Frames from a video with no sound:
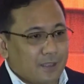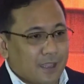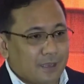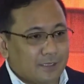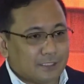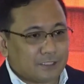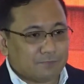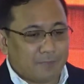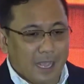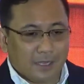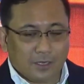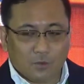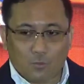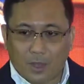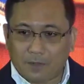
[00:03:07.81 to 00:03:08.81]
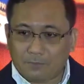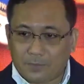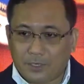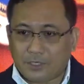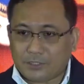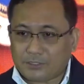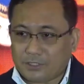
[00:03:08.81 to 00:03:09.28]
And is very
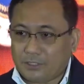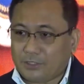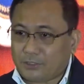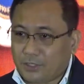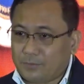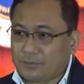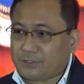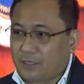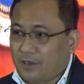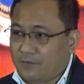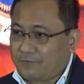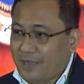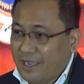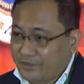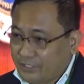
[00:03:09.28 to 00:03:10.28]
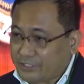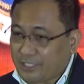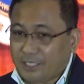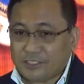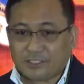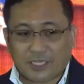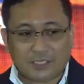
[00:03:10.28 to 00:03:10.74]
well-versed in terms of
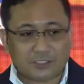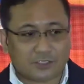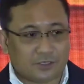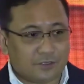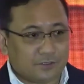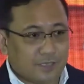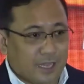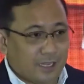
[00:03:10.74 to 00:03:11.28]
digitalization.